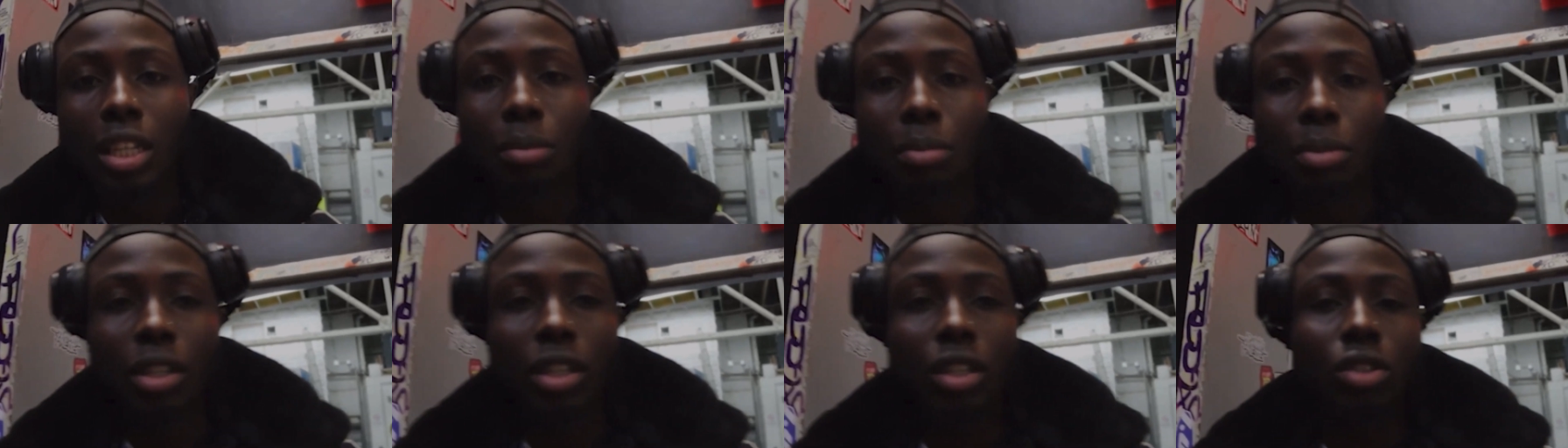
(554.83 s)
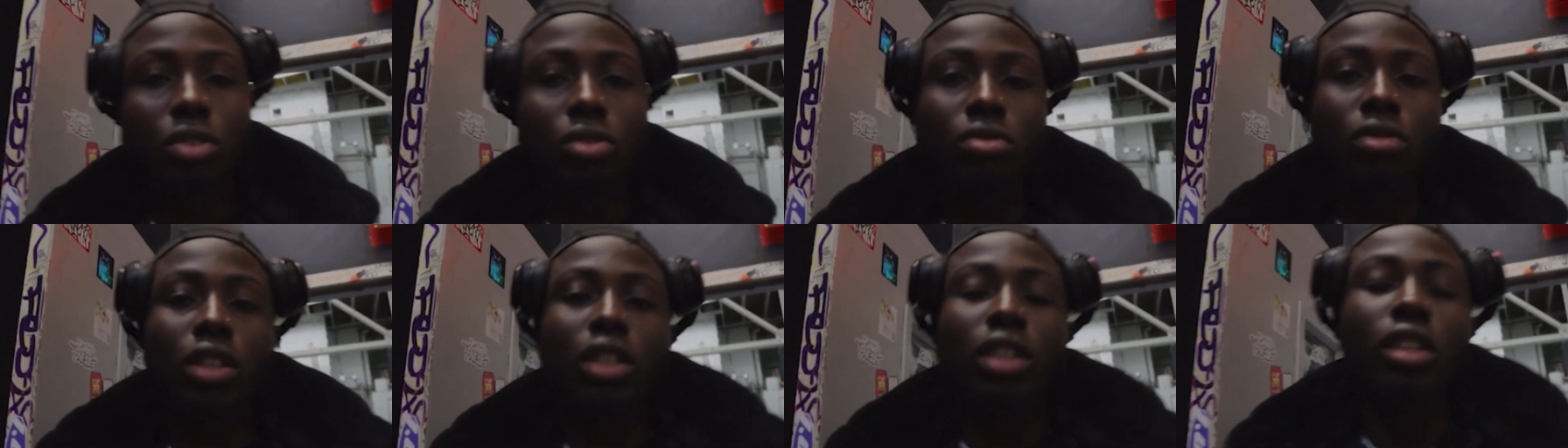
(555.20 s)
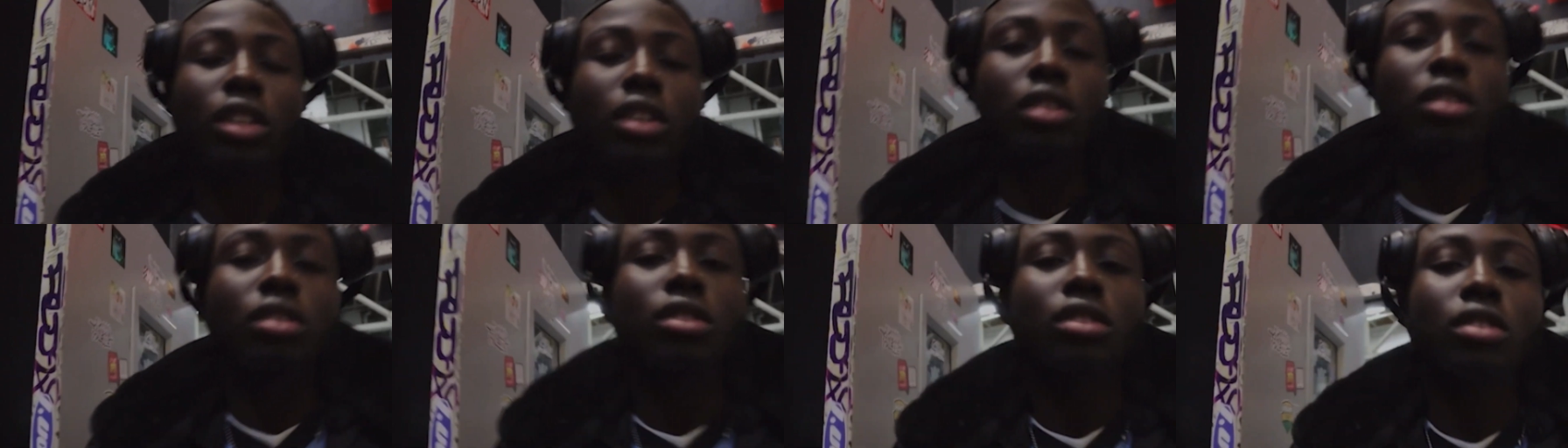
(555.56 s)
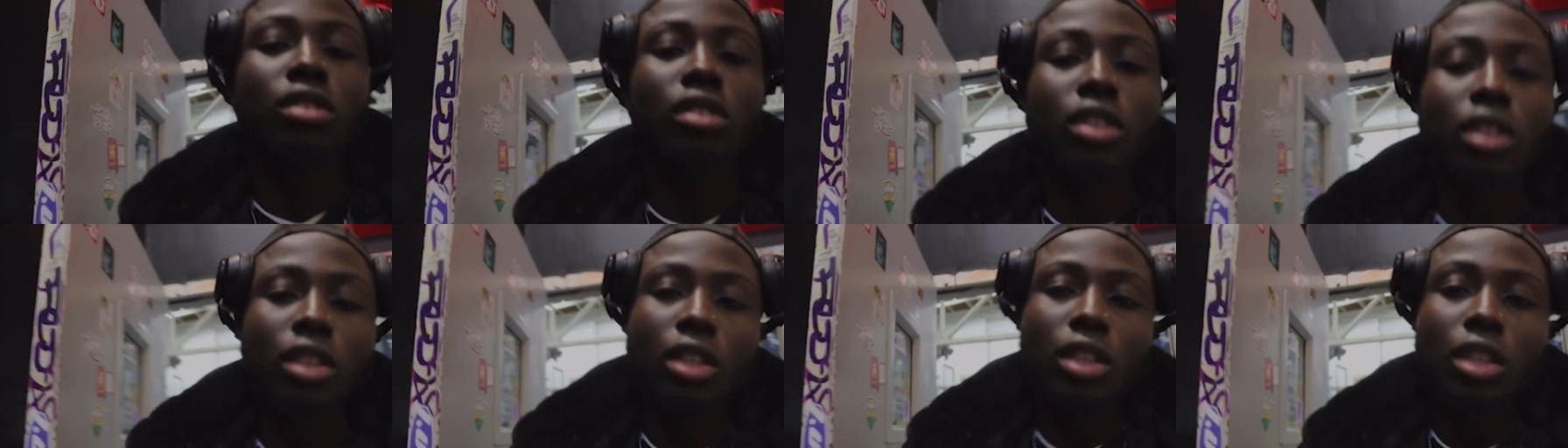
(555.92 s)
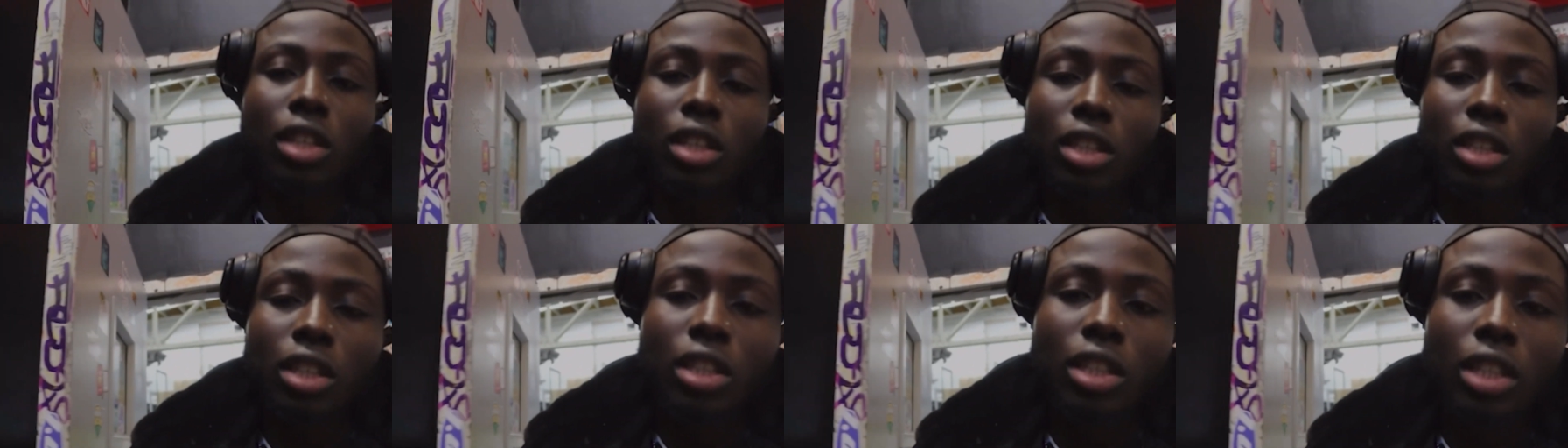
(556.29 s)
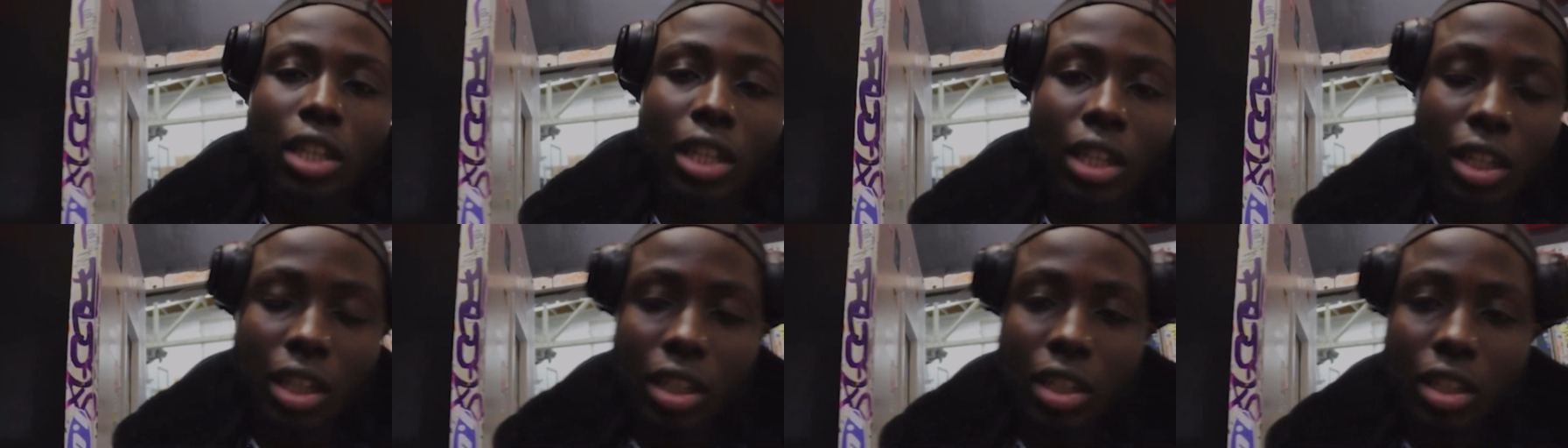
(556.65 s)
we are all co-creators in our
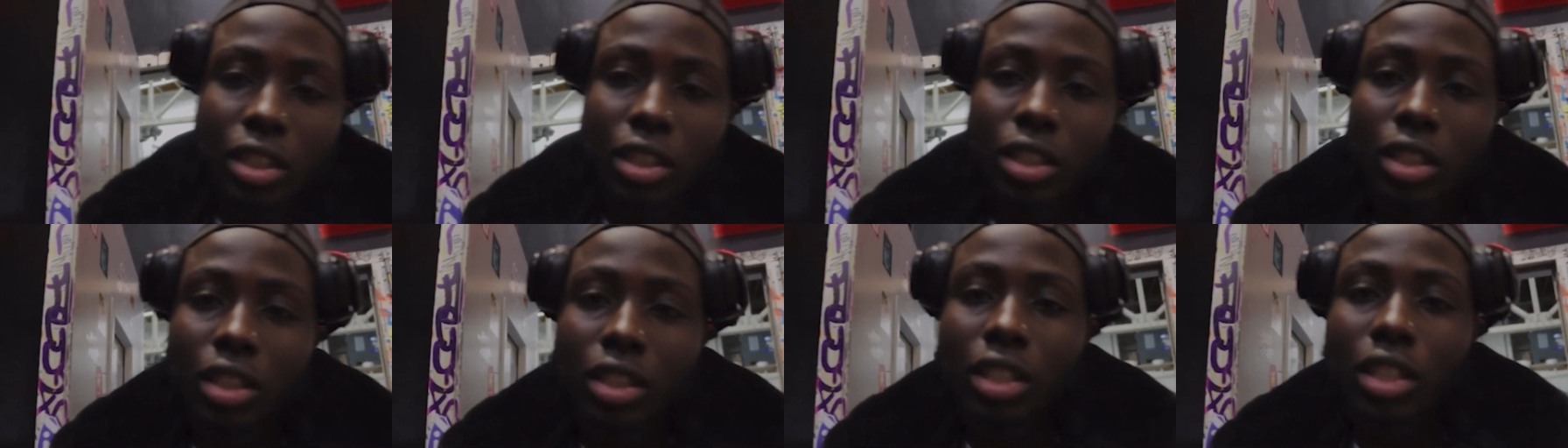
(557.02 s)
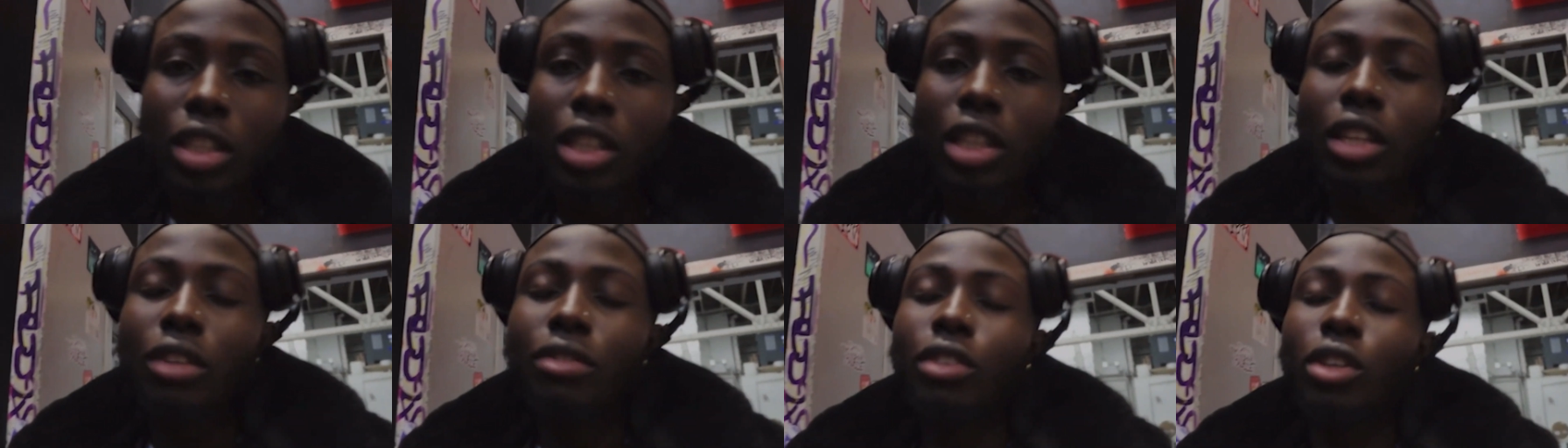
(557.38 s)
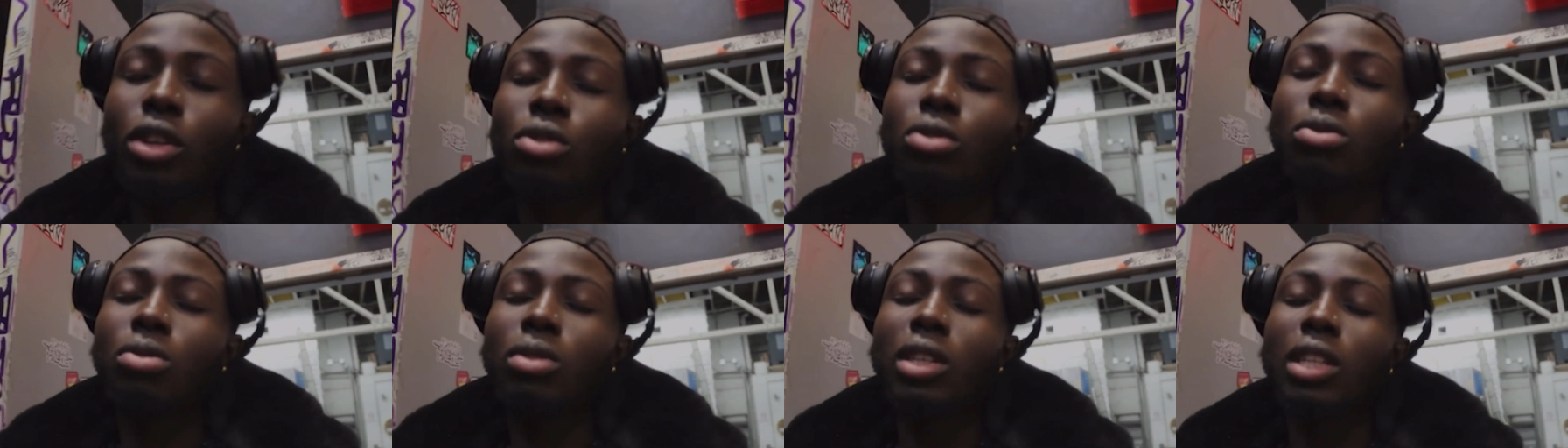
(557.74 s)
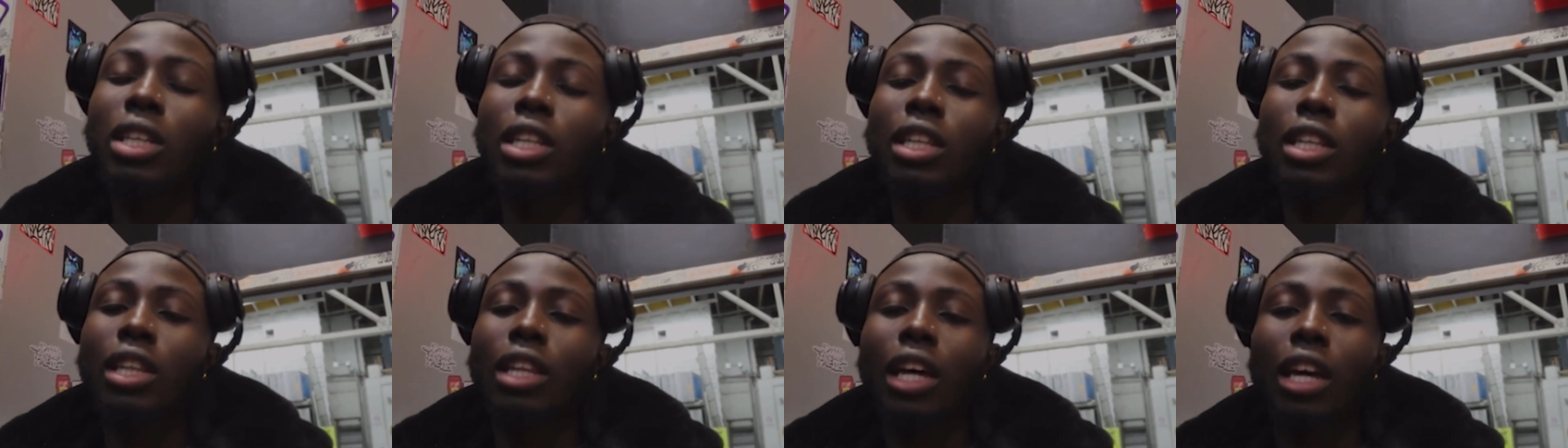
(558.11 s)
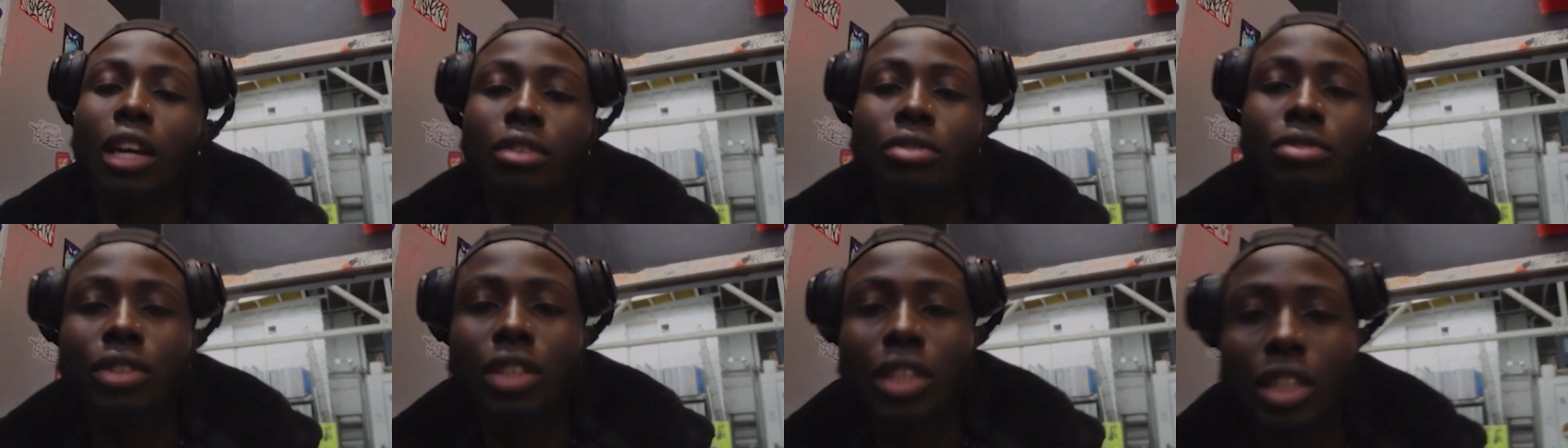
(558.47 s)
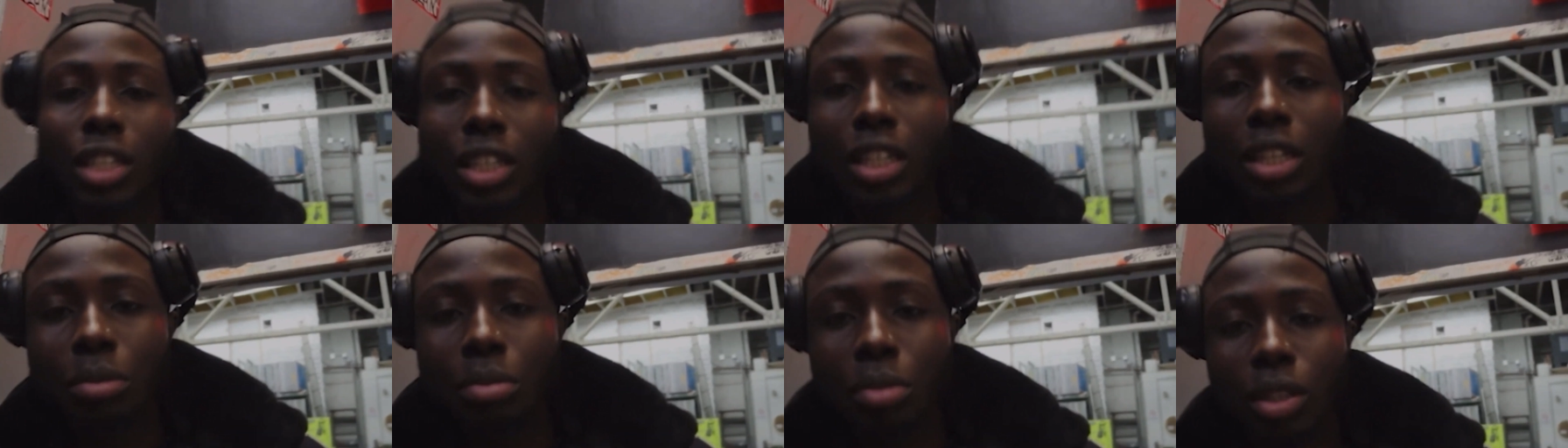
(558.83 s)
reality. And I feel like a lot of
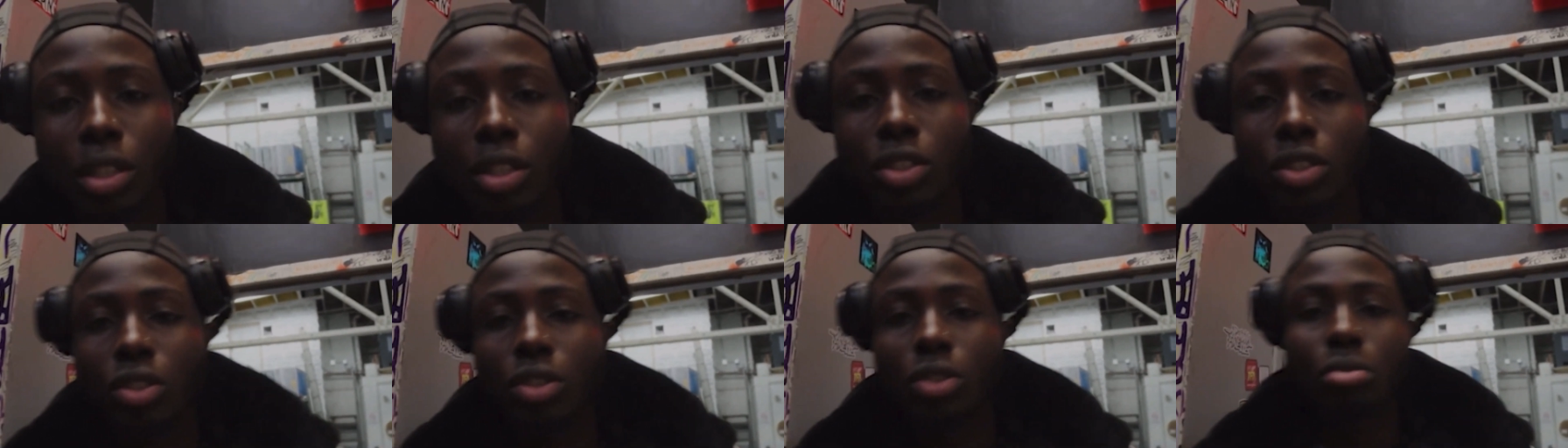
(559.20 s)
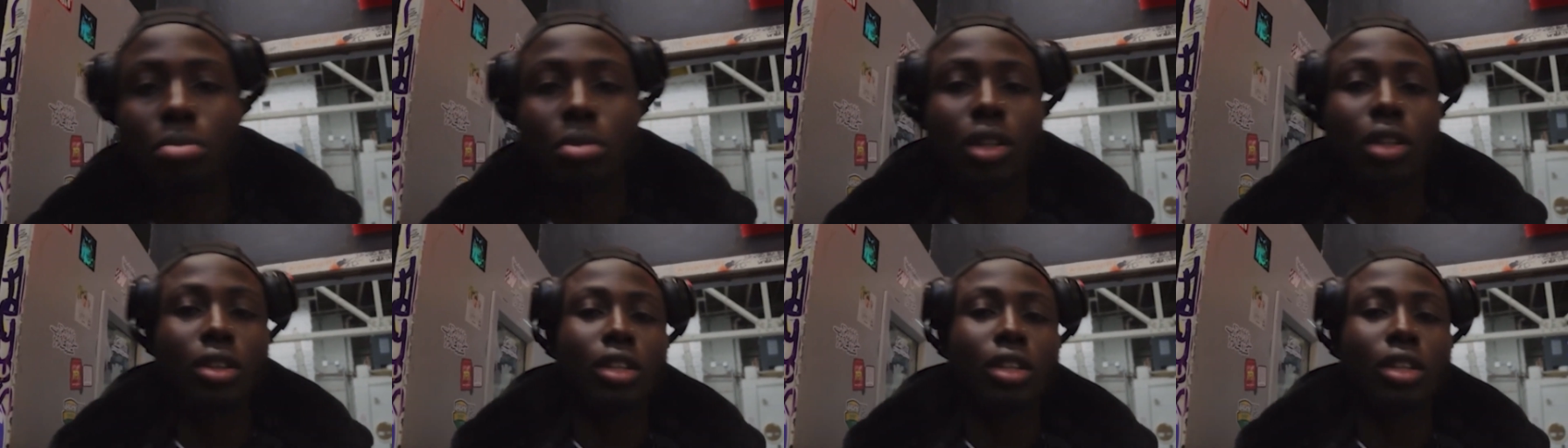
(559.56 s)
people don't understand